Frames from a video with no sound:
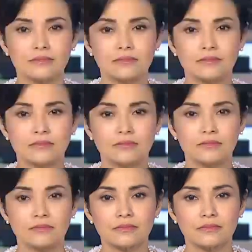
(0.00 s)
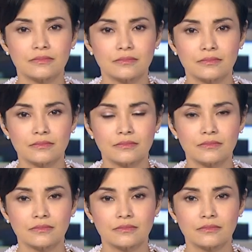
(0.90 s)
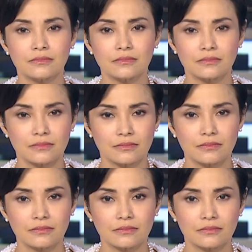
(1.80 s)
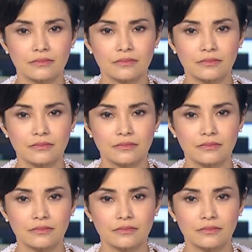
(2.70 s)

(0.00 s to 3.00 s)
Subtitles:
The person shown says nothing.